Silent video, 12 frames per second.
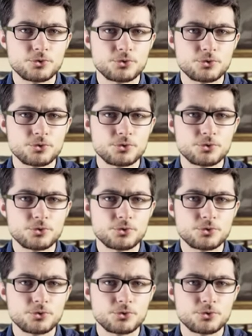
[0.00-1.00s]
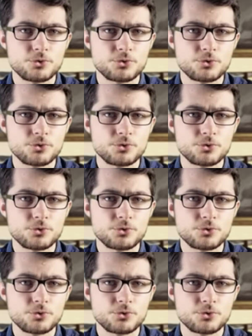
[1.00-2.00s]

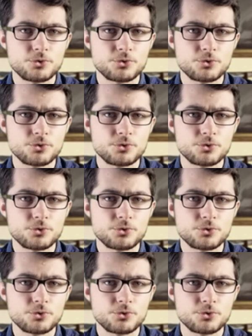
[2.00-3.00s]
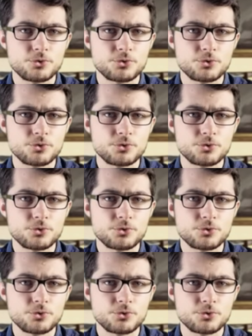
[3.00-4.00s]
No words are spoken by the person on screen.